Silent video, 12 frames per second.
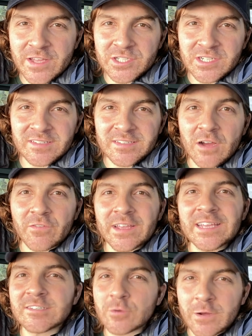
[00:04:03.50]
engine itself
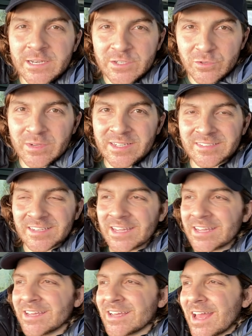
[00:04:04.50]
is quite
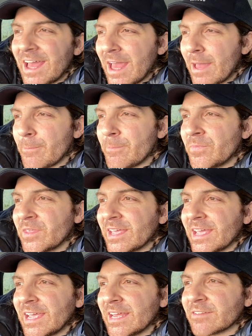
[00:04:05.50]
noisy.
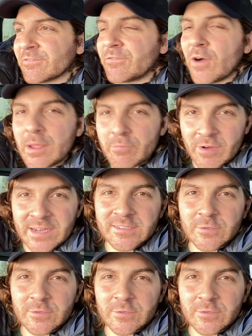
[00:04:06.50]
It vibrates